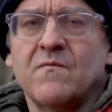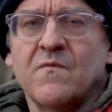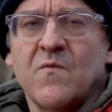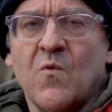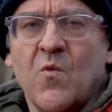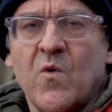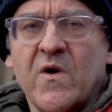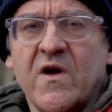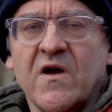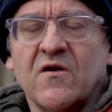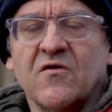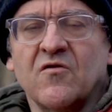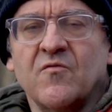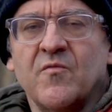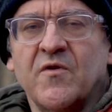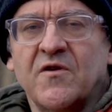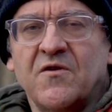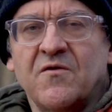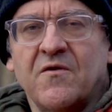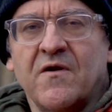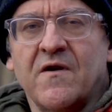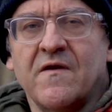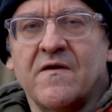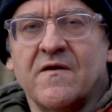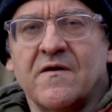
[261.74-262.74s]
we cannot be
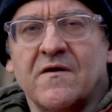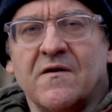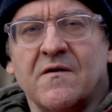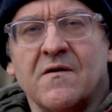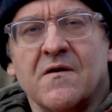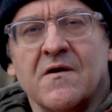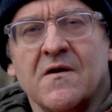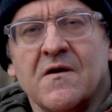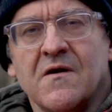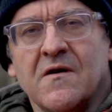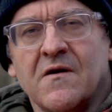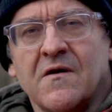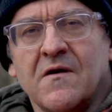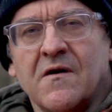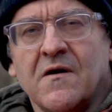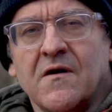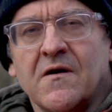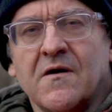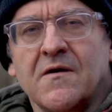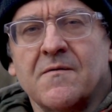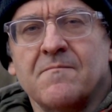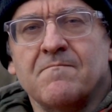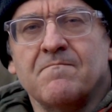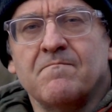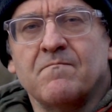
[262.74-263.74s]
together.
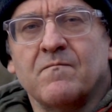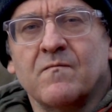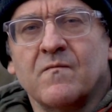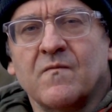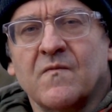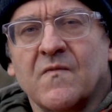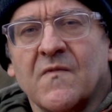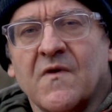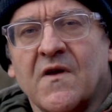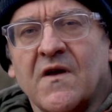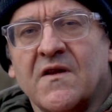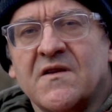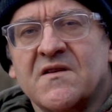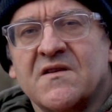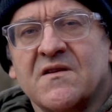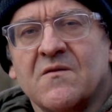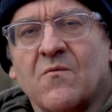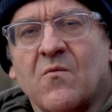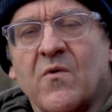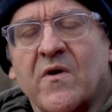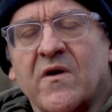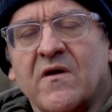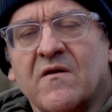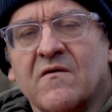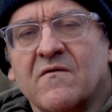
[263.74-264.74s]
It's a
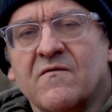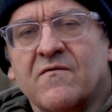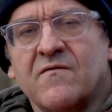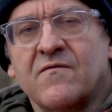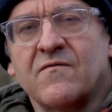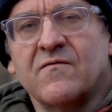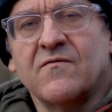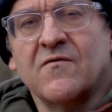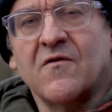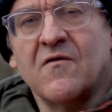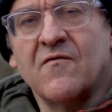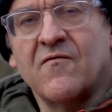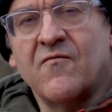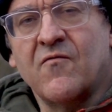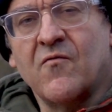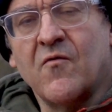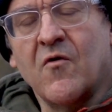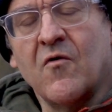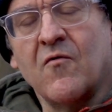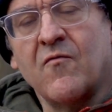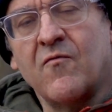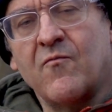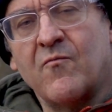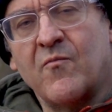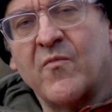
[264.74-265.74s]
way of
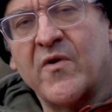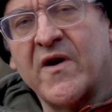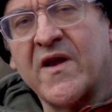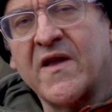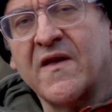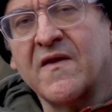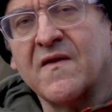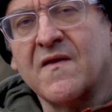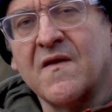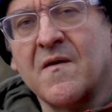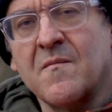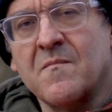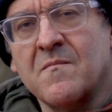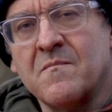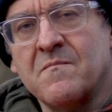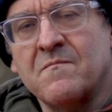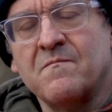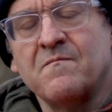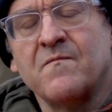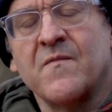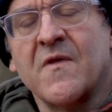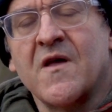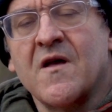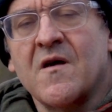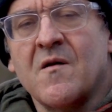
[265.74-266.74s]
bringing them
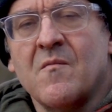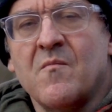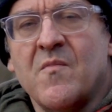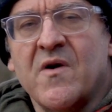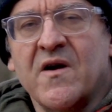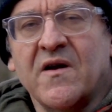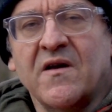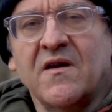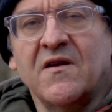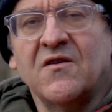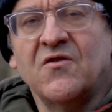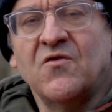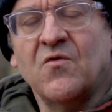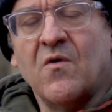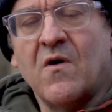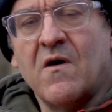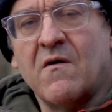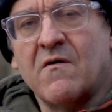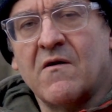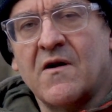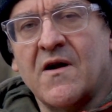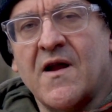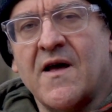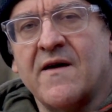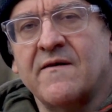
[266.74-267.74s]
back into
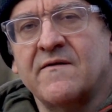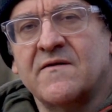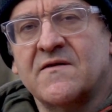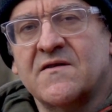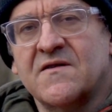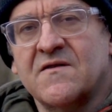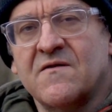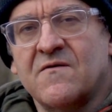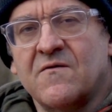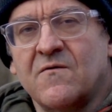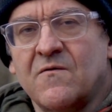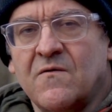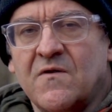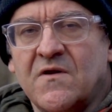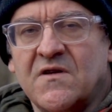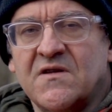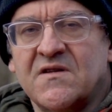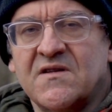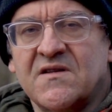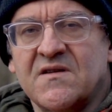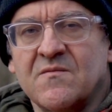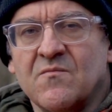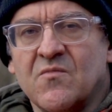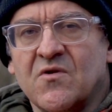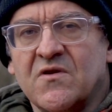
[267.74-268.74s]
our lives through these
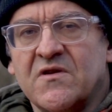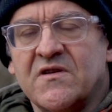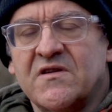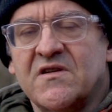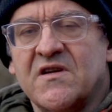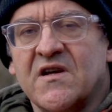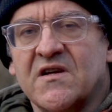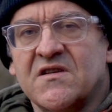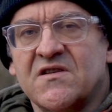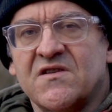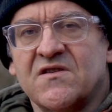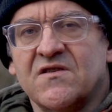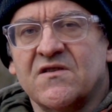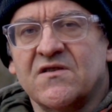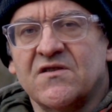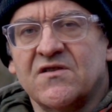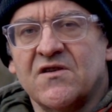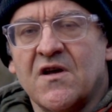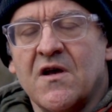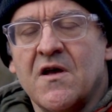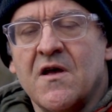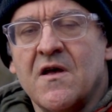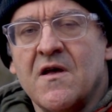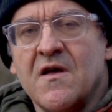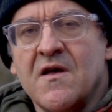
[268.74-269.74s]
symbolic gestures.
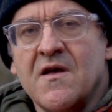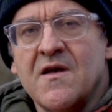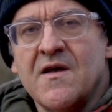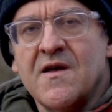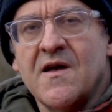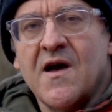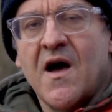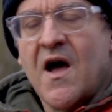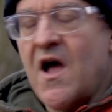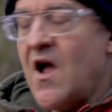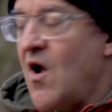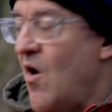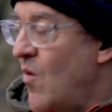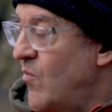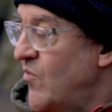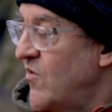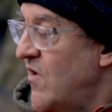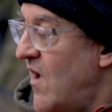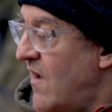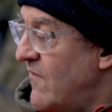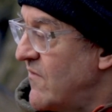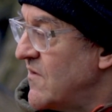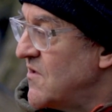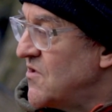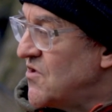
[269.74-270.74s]
I hope you
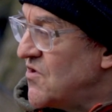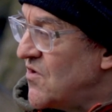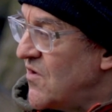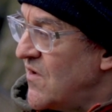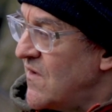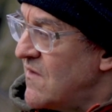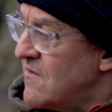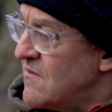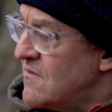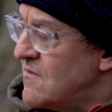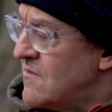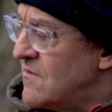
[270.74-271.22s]
have enjoyed